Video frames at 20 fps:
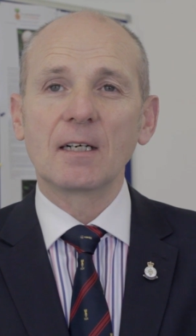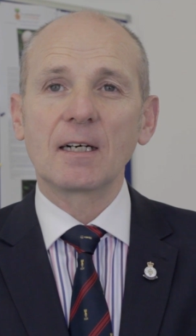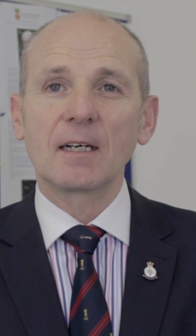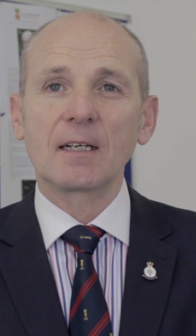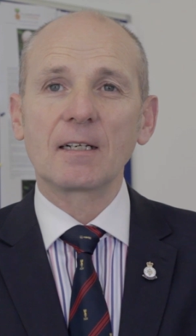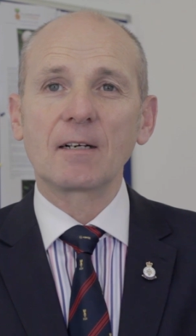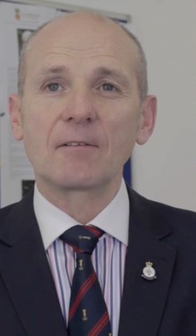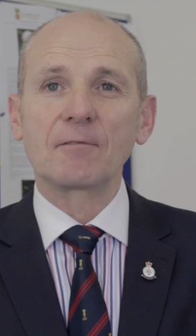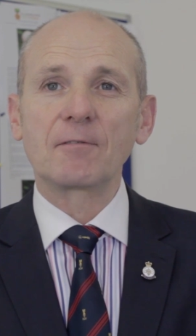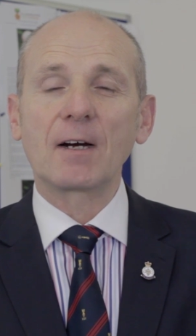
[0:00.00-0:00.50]

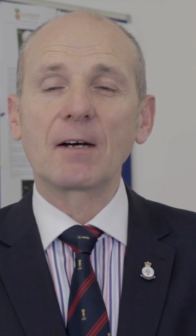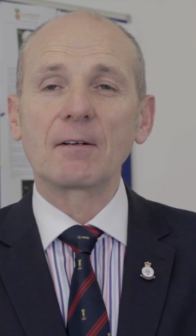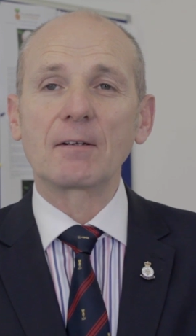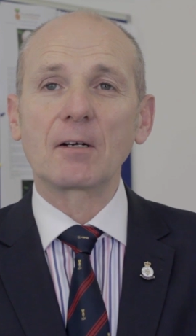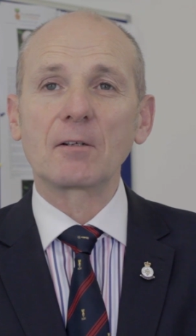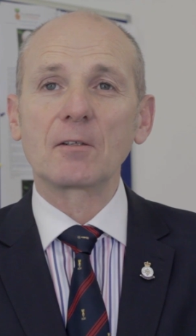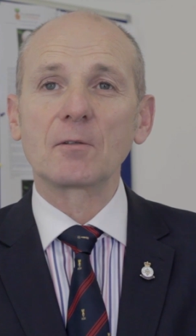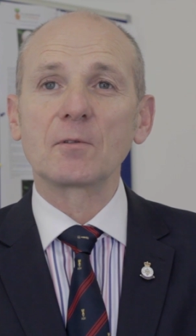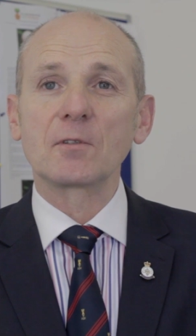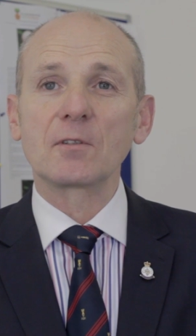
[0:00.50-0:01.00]
And I found
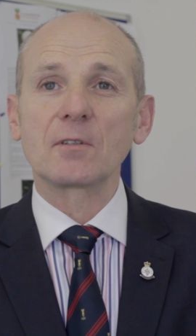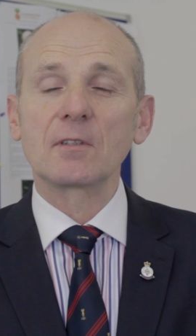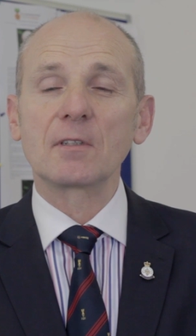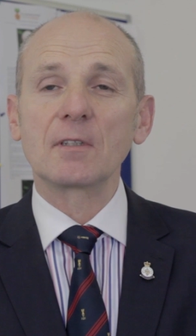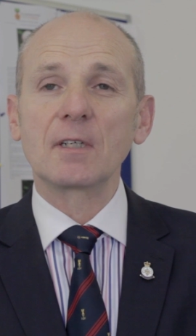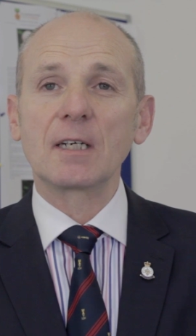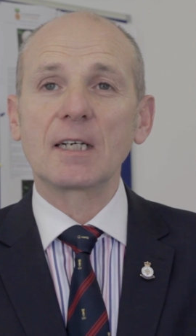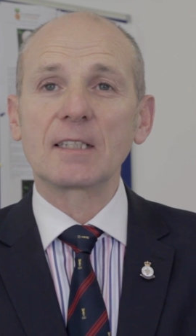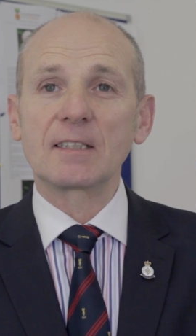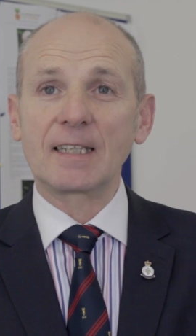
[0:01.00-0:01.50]
out there was
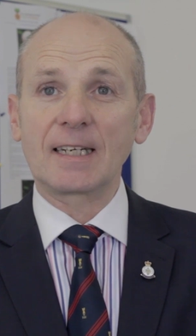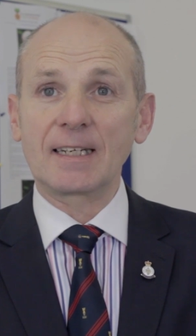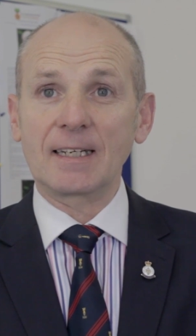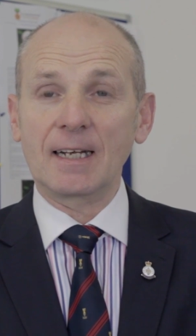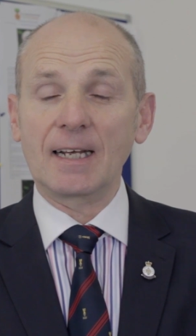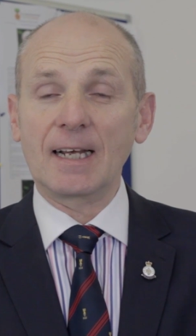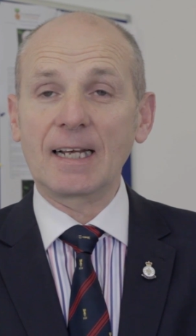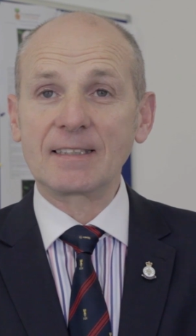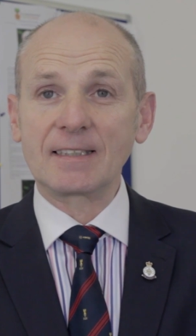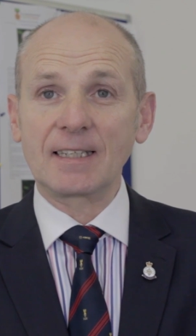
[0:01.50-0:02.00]
a
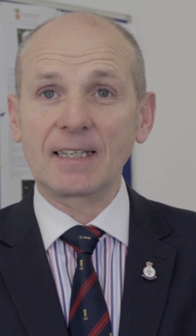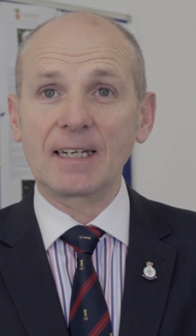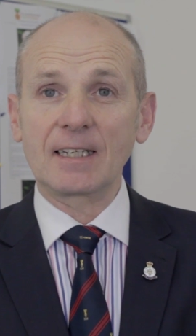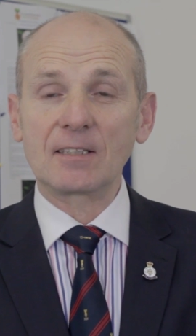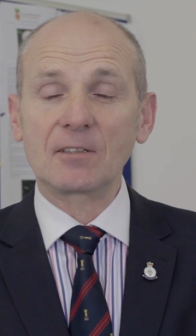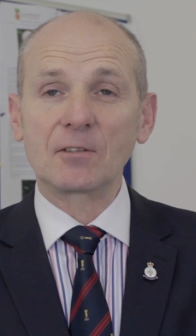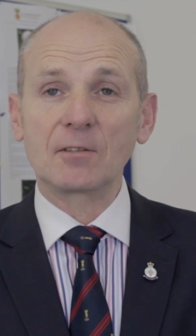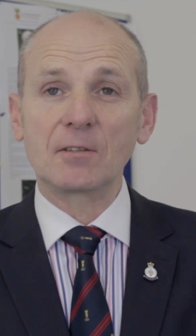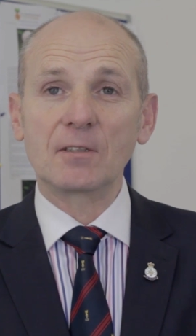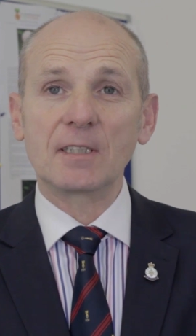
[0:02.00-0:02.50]

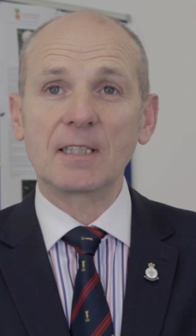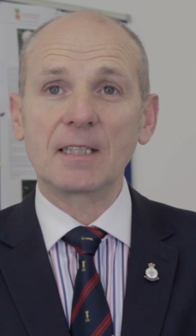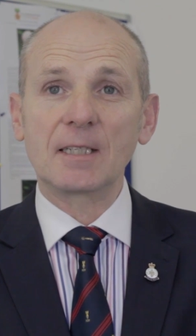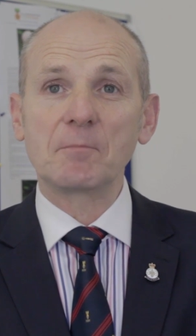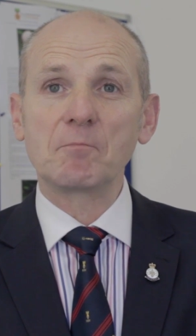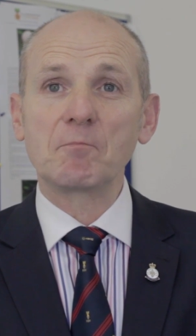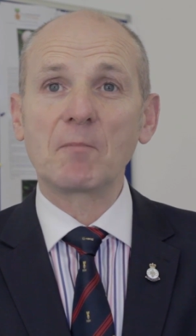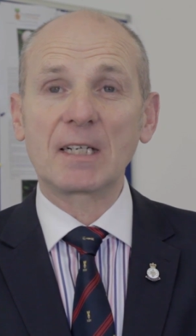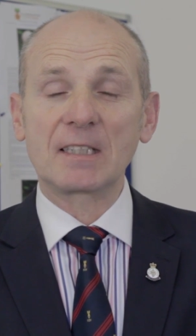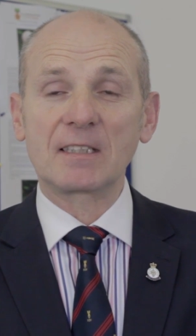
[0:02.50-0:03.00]
SAS unit
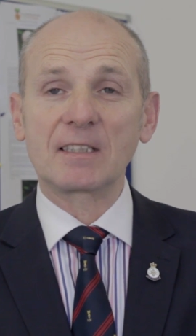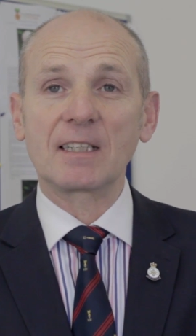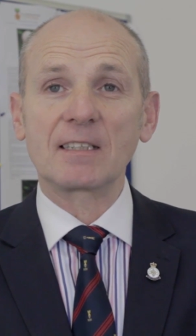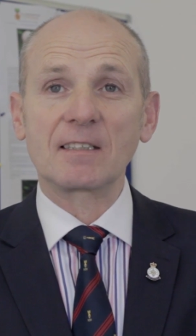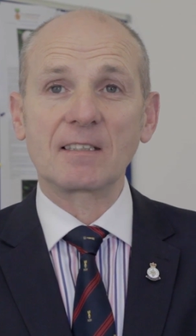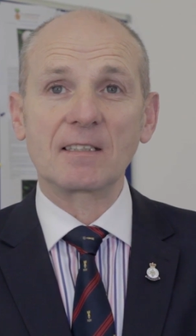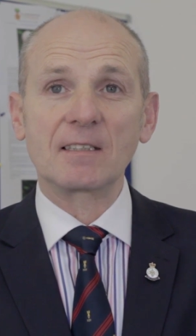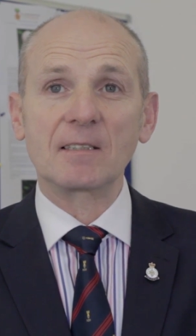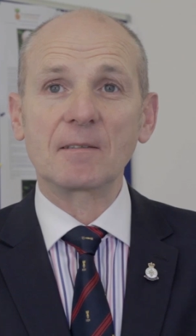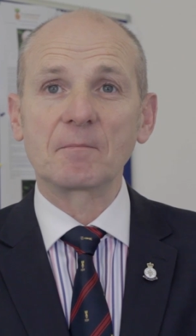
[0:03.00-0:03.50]
in
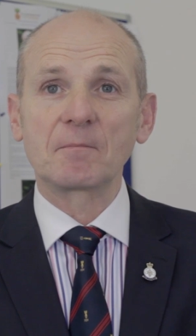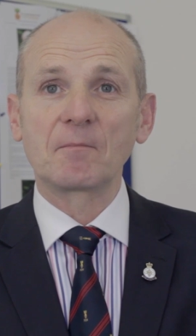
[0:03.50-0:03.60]
Manchester.